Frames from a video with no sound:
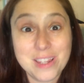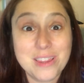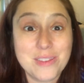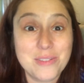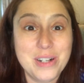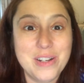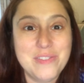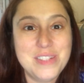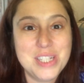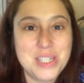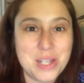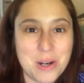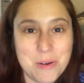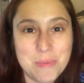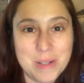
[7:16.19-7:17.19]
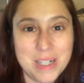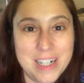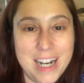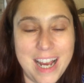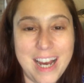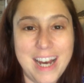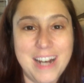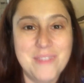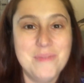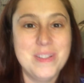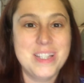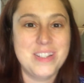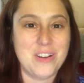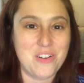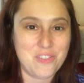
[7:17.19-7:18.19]
Thriftober
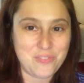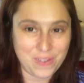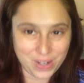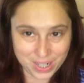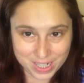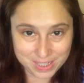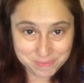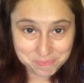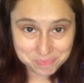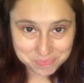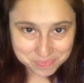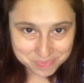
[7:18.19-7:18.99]
um, so far.